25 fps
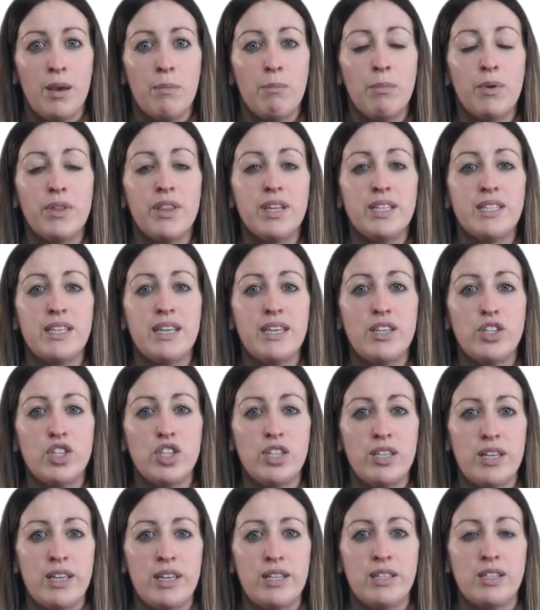But the teacher
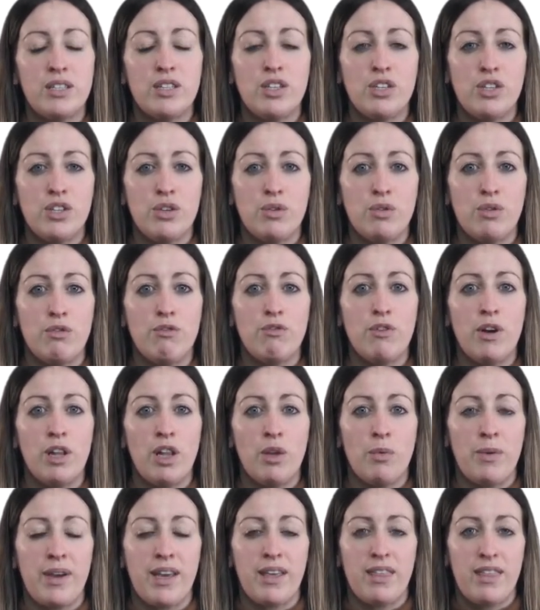needs to do the
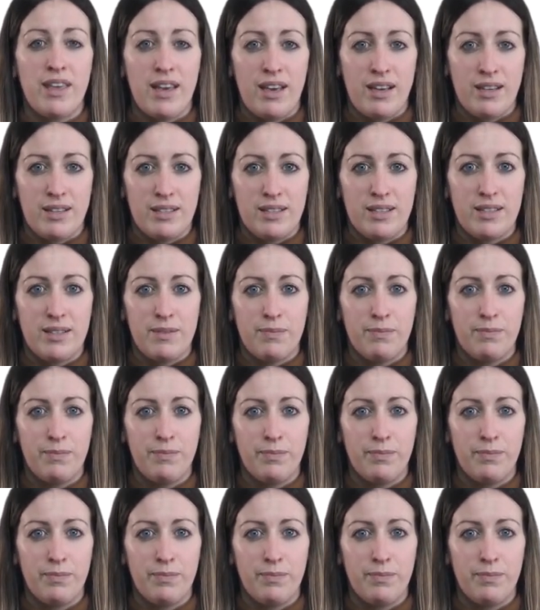following things.